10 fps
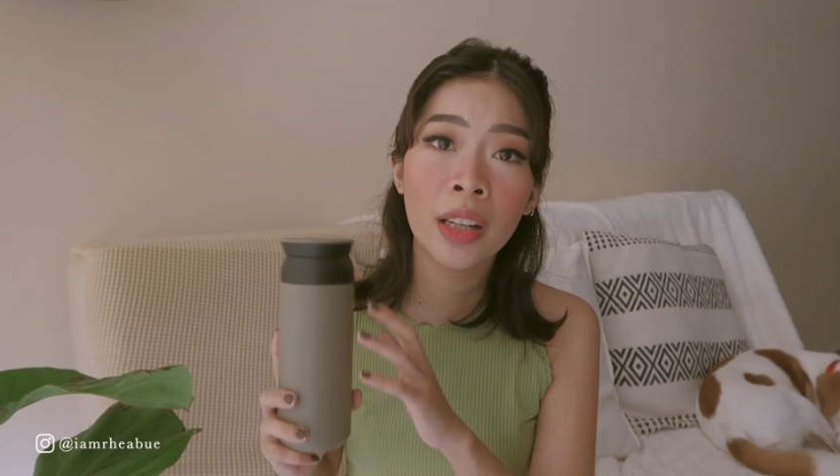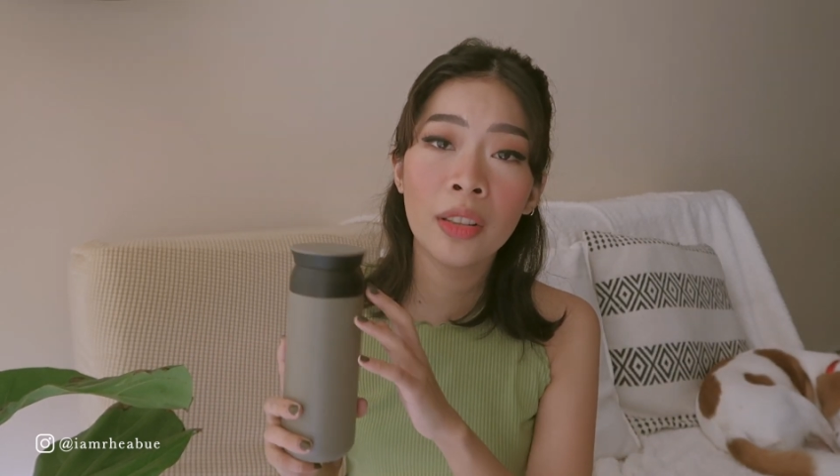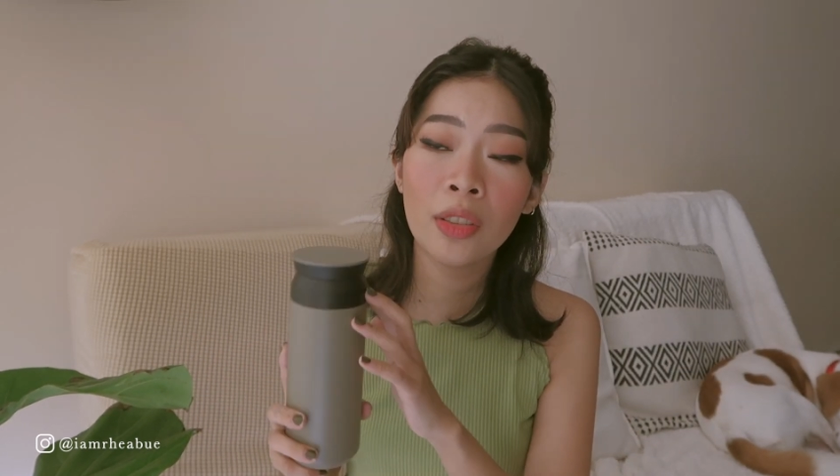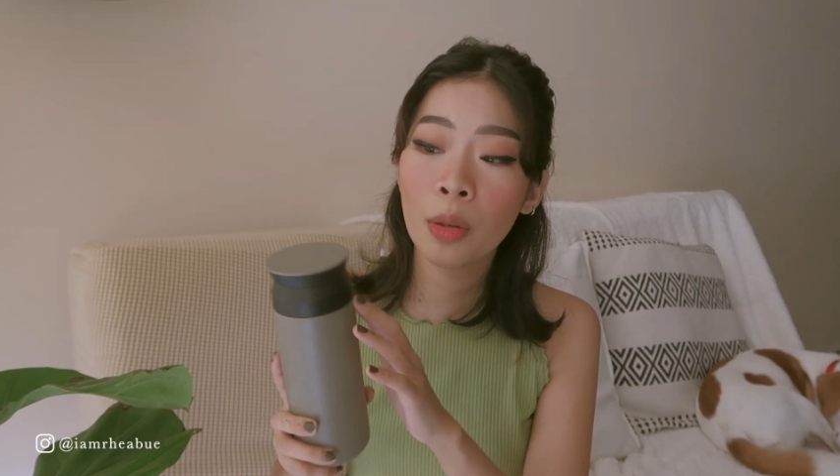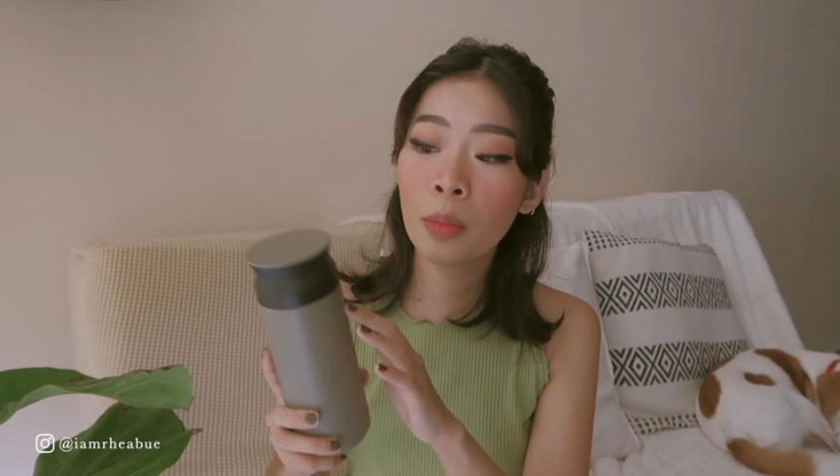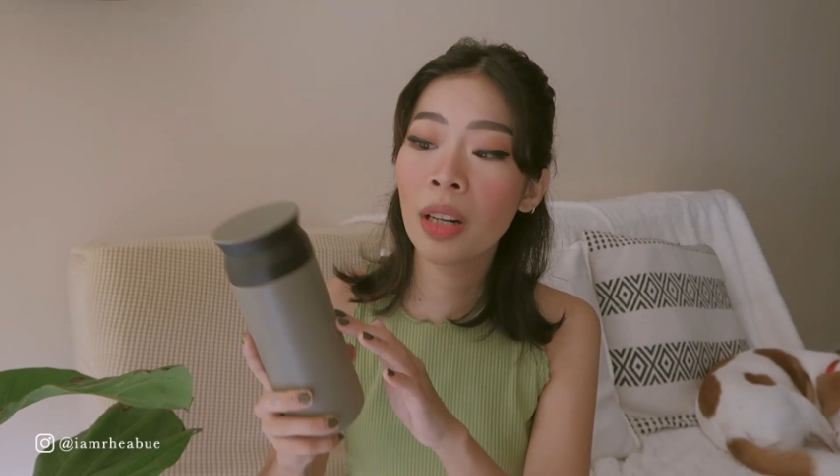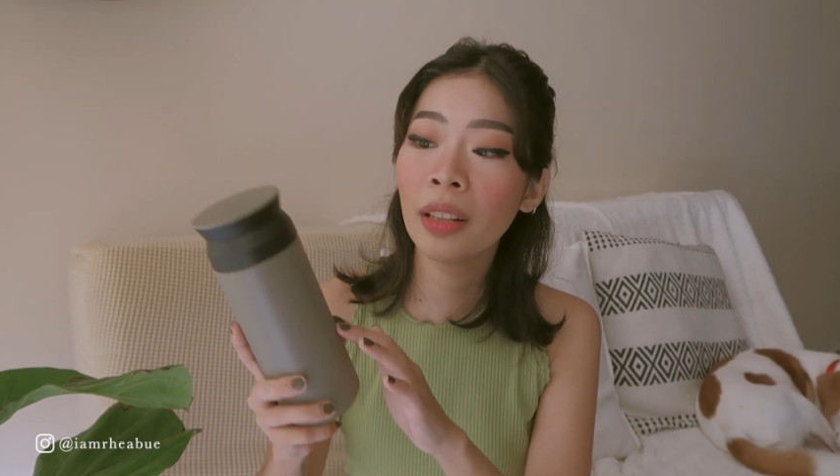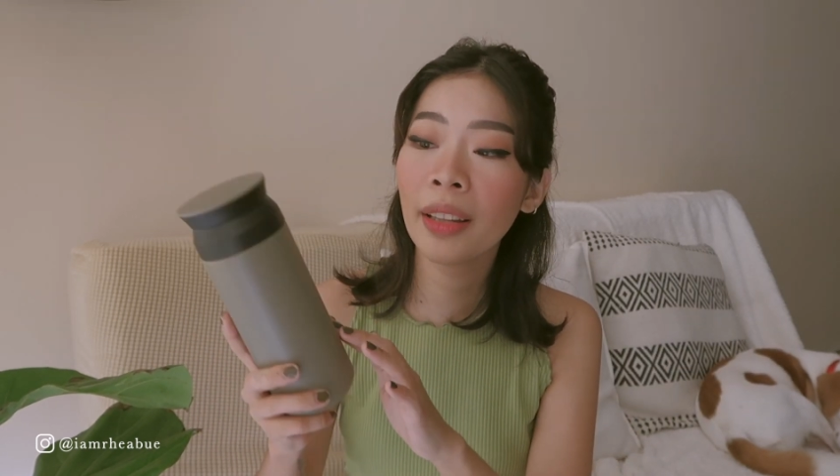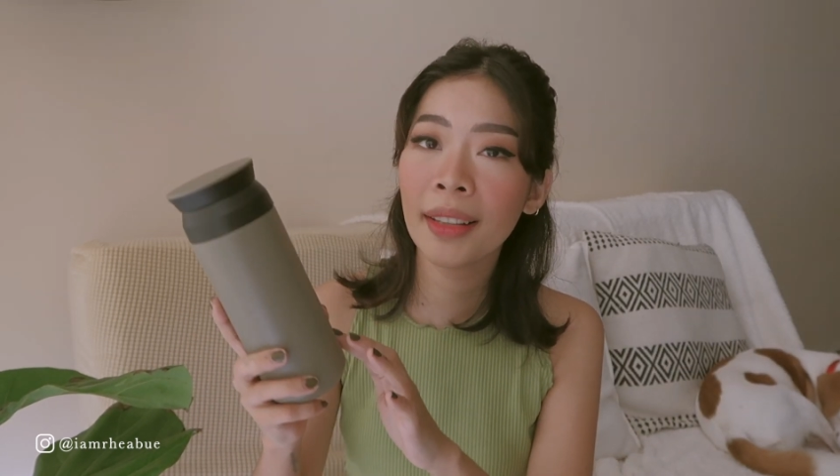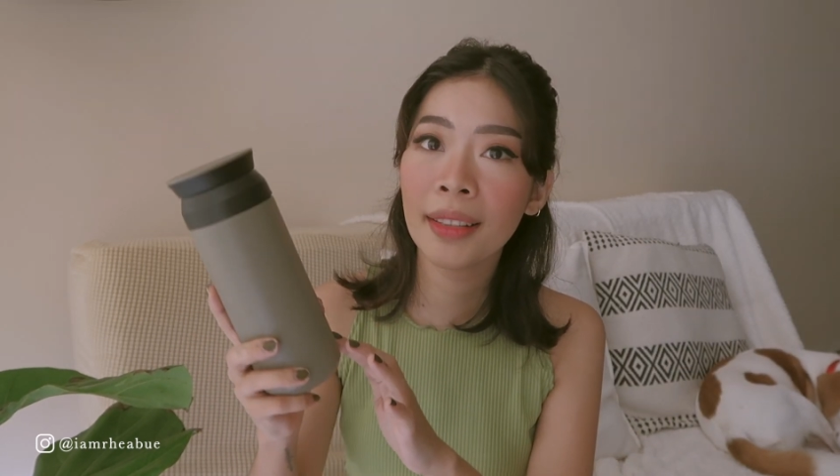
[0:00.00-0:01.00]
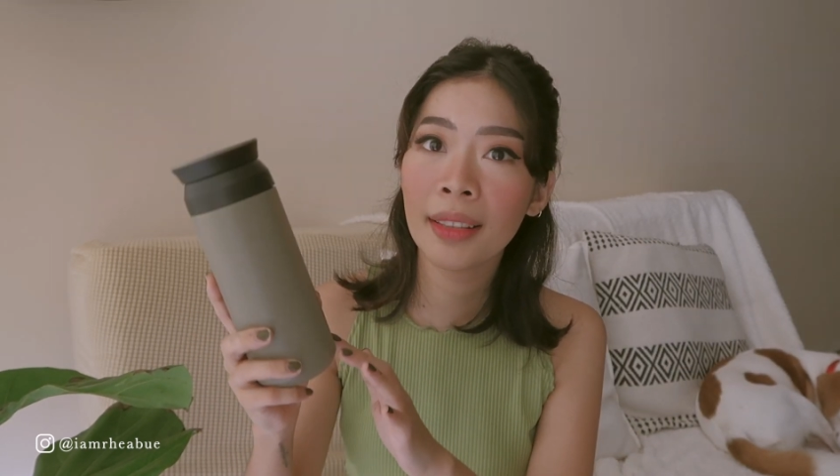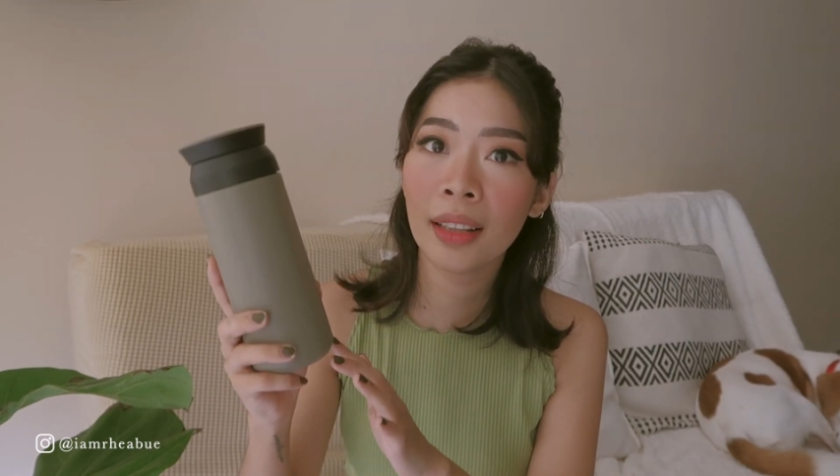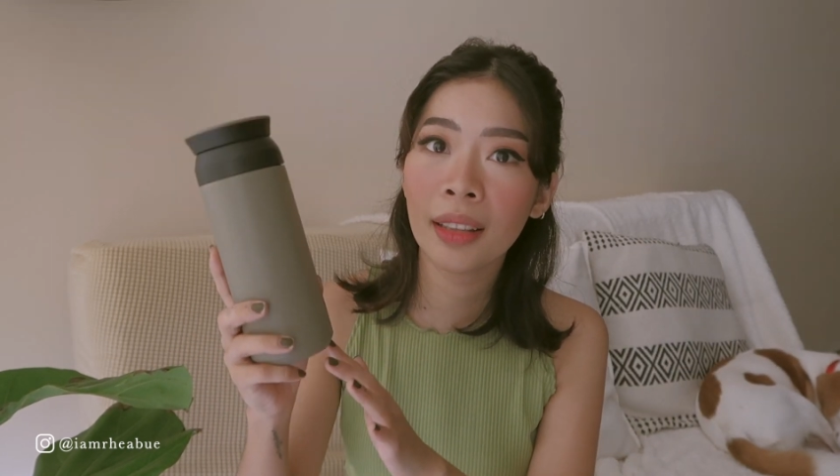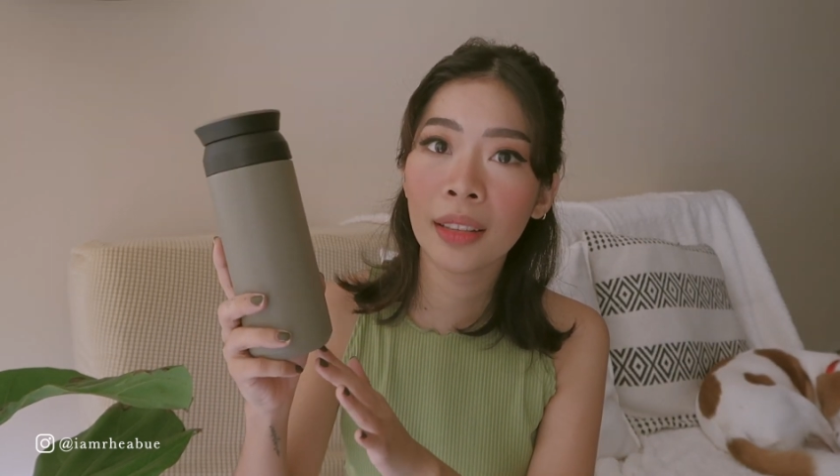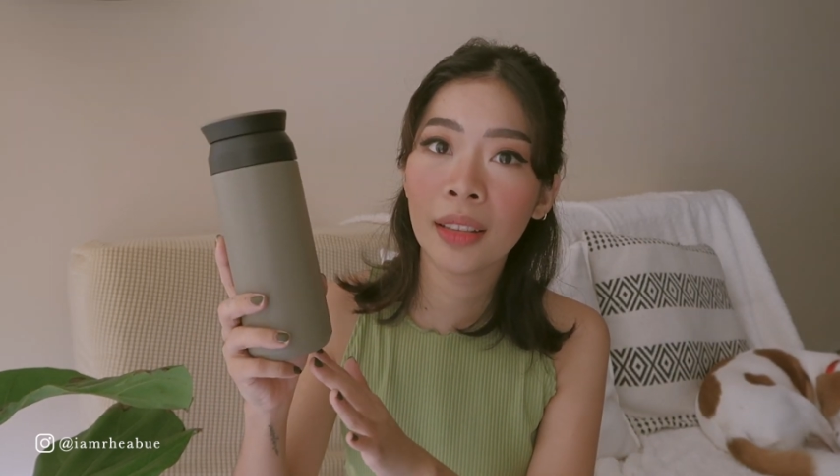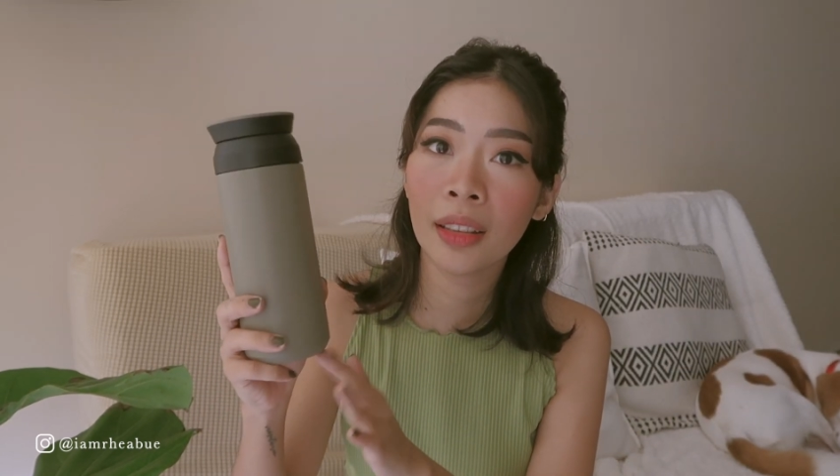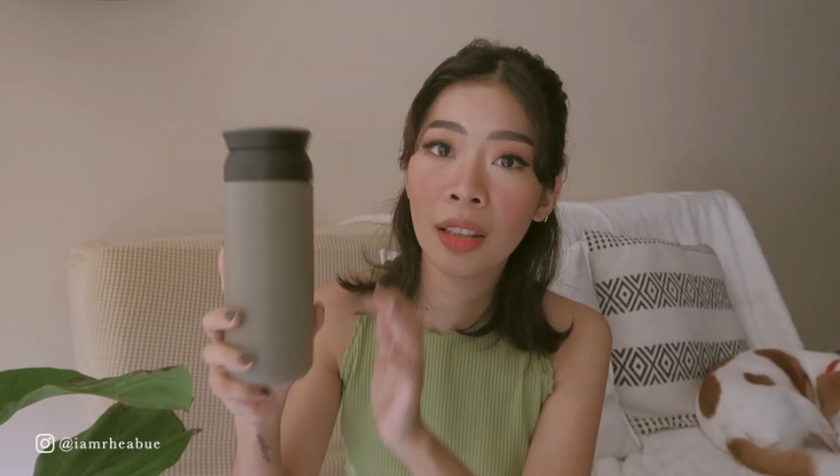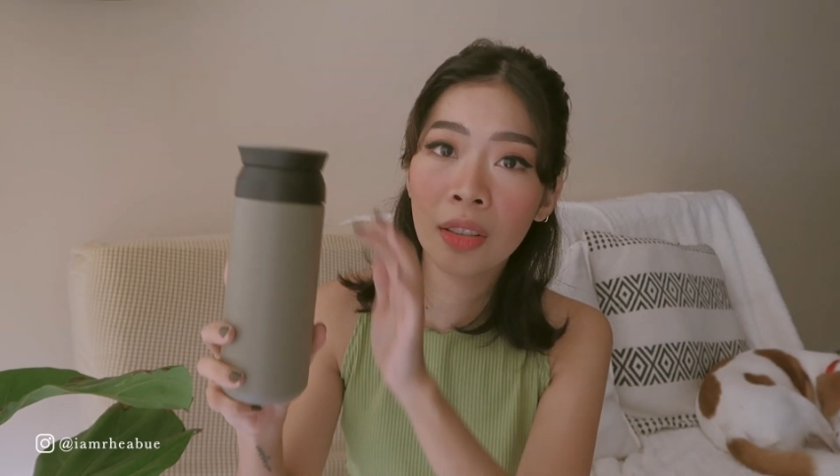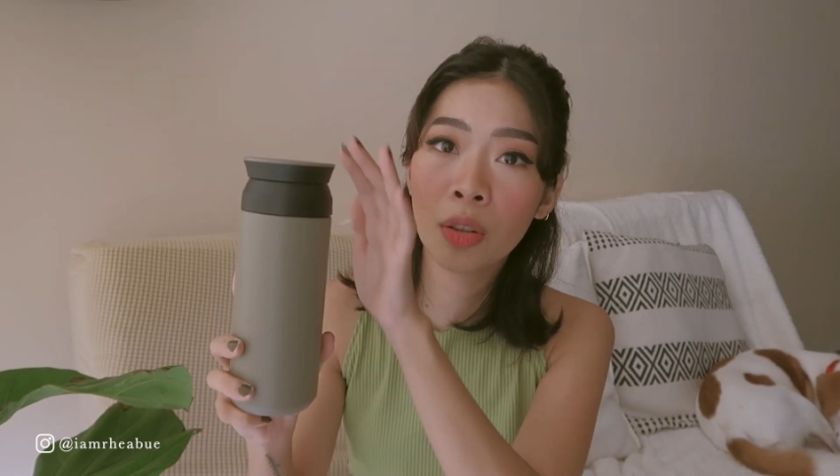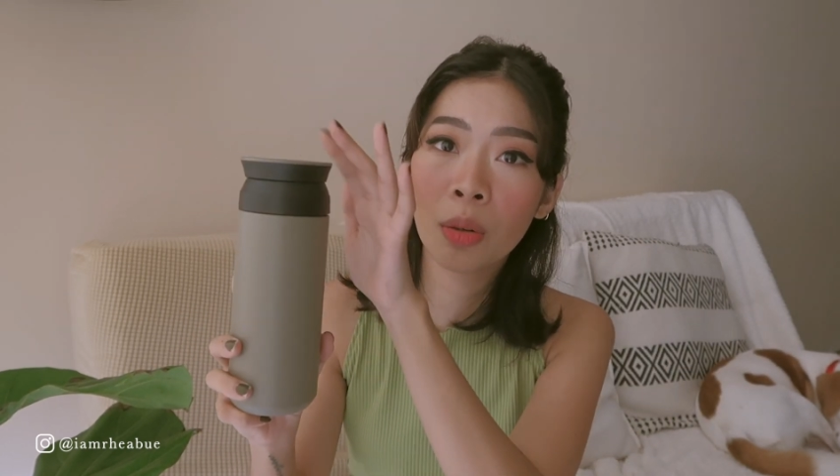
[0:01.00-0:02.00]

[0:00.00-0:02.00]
And sobrang aesthetic niya din.